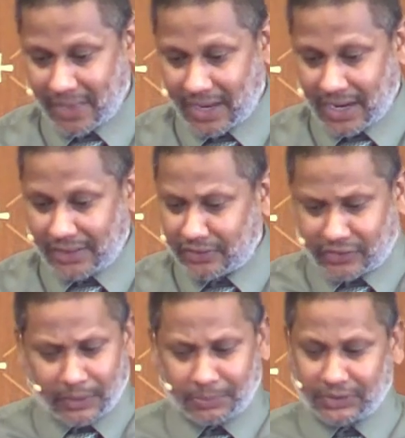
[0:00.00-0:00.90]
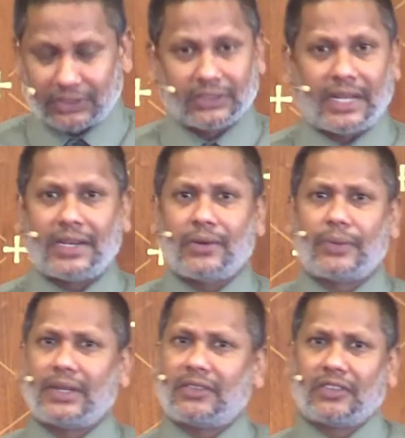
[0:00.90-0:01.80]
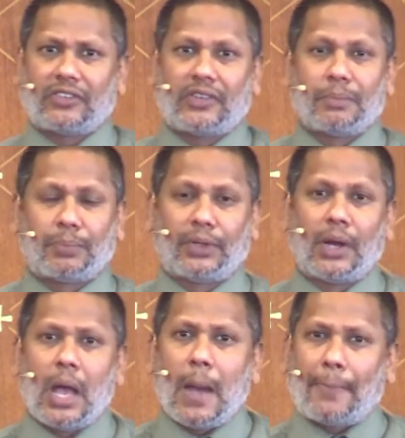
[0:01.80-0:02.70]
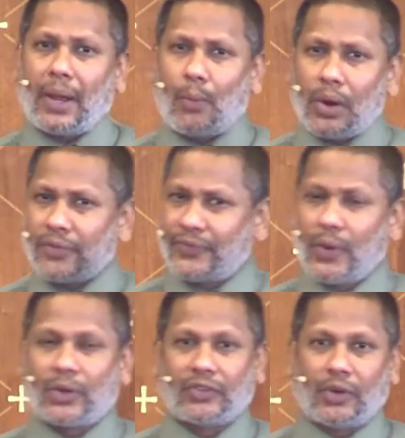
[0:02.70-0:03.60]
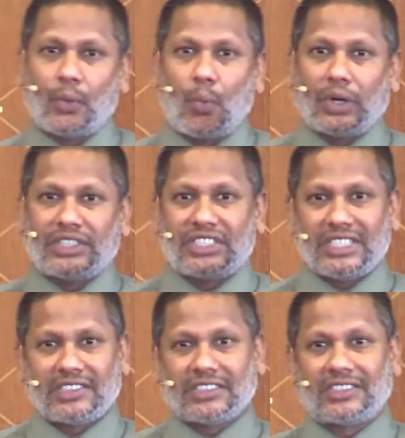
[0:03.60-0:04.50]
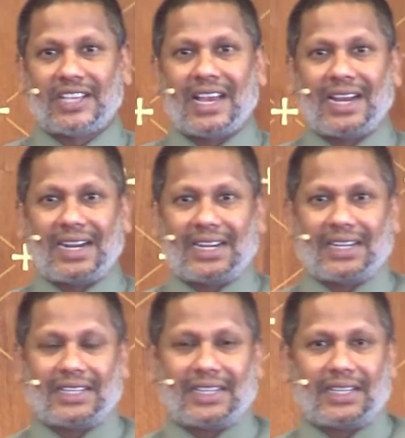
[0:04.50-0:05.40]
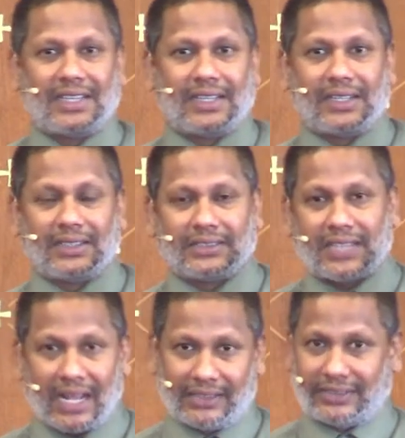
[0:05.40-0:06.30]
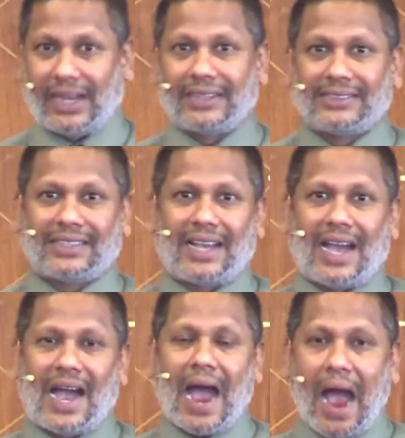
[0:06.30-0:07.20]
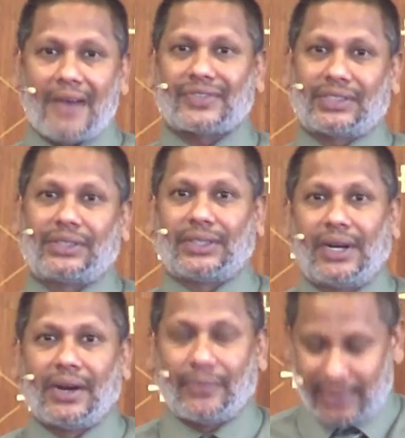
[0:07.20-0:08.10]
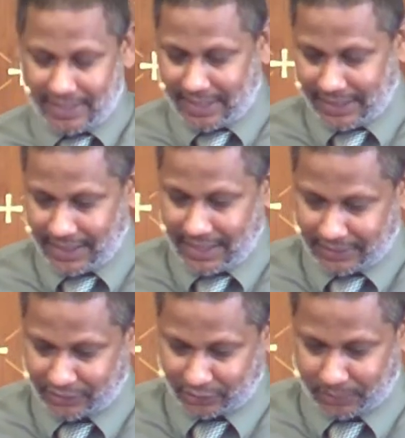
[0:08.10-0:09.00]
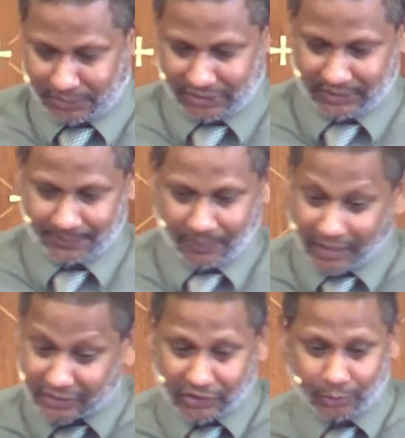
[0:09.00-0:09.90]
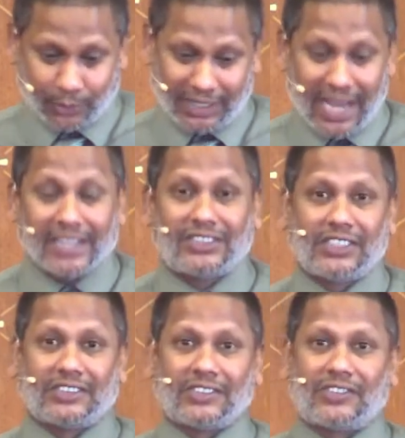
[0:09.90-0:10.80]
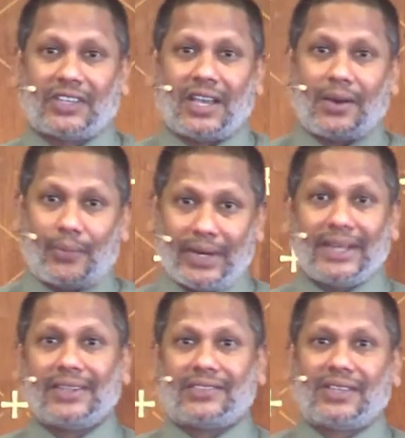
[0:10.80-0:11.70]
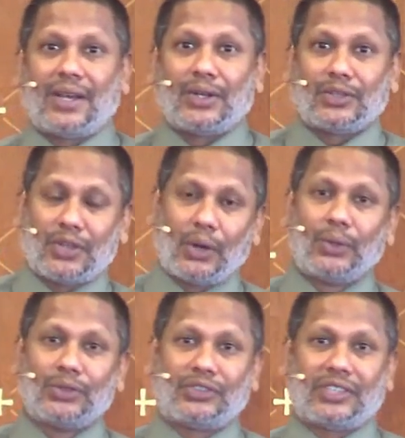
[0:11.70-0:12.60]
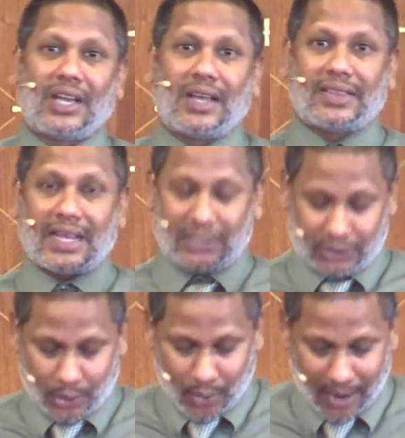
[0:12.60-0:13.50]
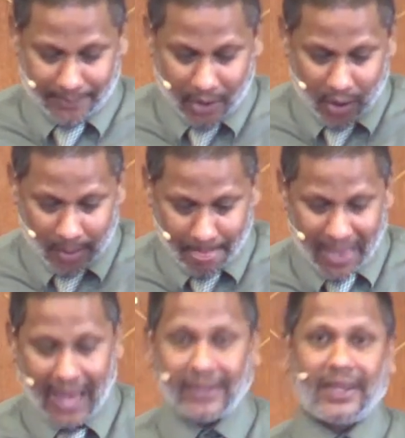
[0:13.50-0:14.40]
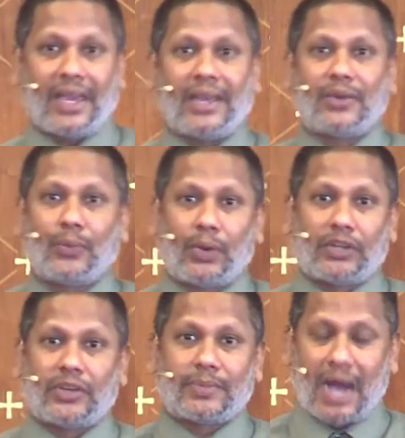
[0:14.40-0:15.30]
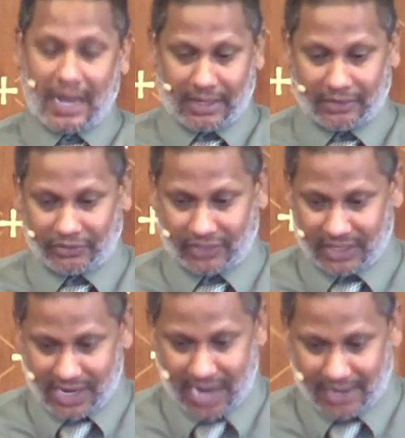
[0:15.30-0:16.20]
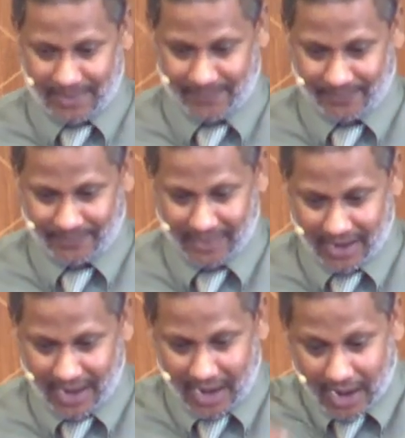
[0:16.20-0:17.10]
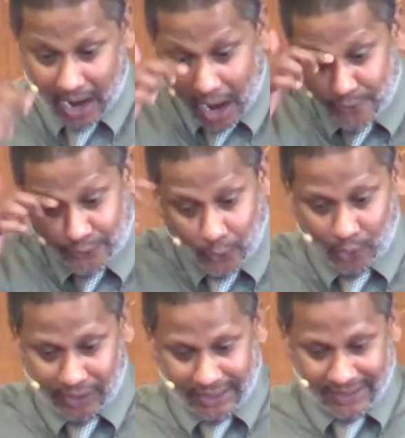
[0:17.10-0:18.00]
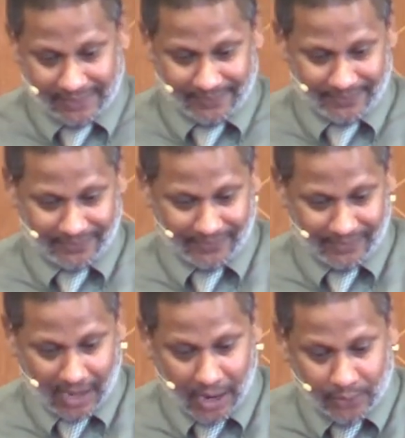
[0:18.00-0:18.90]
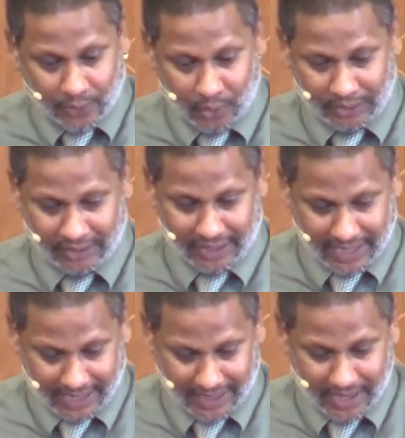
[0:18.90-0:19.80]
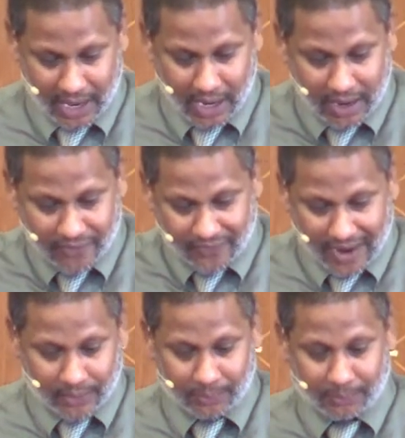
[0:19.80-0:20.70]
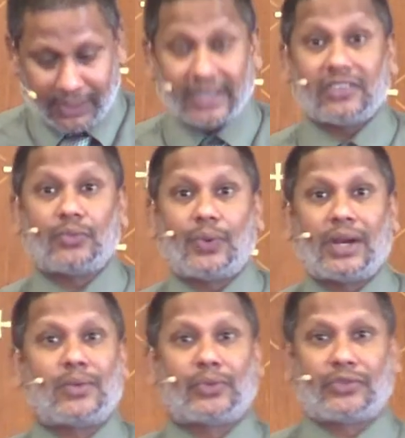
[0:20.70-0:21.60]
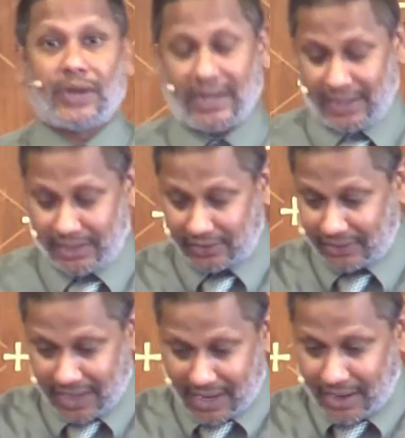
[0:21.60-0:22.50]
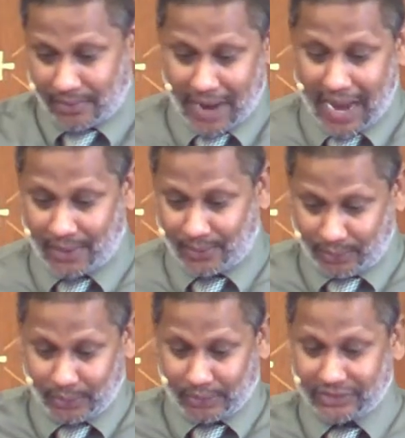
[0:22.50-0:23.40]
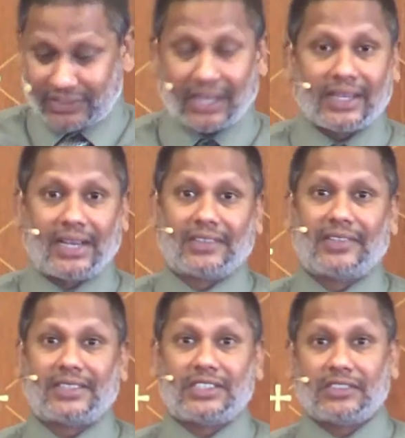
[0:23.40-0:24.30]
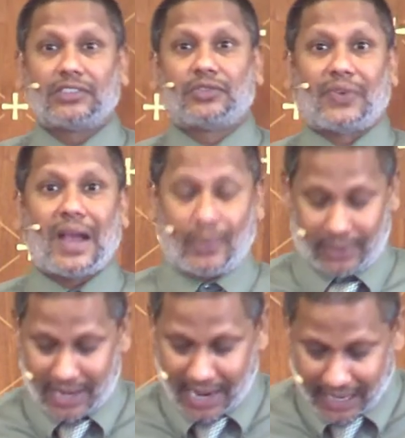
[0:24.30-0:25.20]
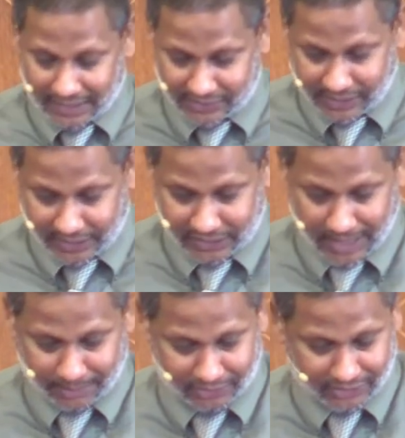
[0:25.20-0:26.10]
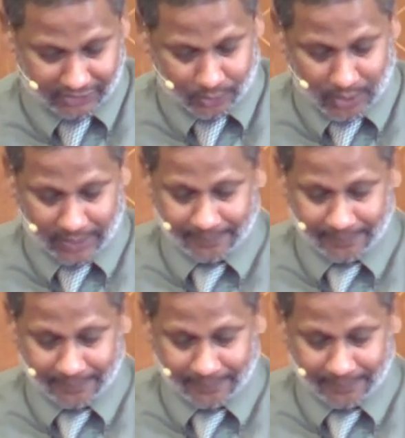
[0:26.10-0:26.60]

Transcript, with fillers: And the scripture that he reads is simple, but I want to focus on what Jesus tells us after reading the scripture. This is what Jesus reads to those that show up on that day to worship God in the synagogue. Unfolding, unrolling it, he found a place where it was written. He's now, Luke is telling us that Jesus found Isaiah chapter 61.